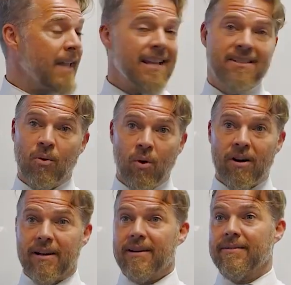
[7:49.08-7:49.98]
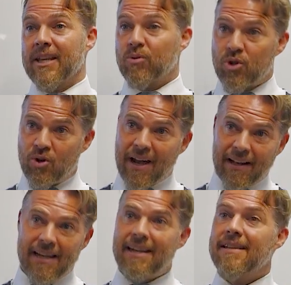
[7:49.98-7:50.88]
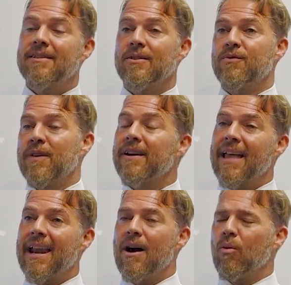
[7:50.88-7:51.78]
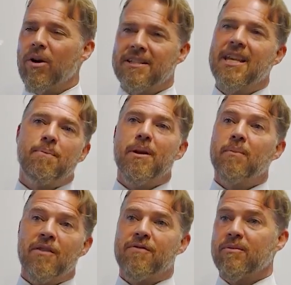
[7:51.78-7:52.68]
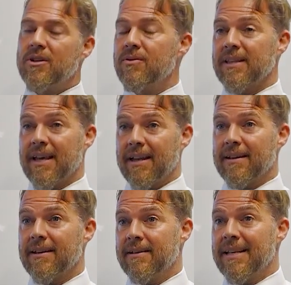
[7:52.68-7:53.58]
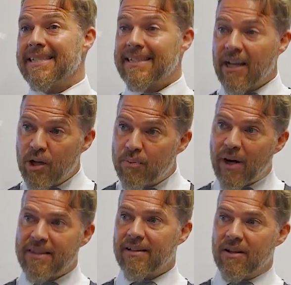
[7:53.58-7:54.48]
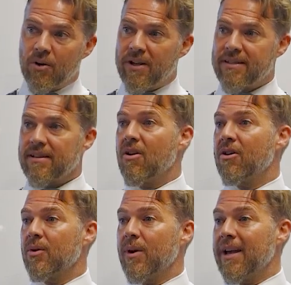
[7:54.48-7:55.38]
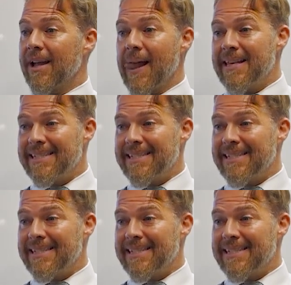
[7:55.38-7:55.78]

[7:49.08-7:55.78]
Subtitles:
That's the work. That's what you got to lean into. Figure that out. What's keeping me from doing that? It's celebrate the little wins along the way.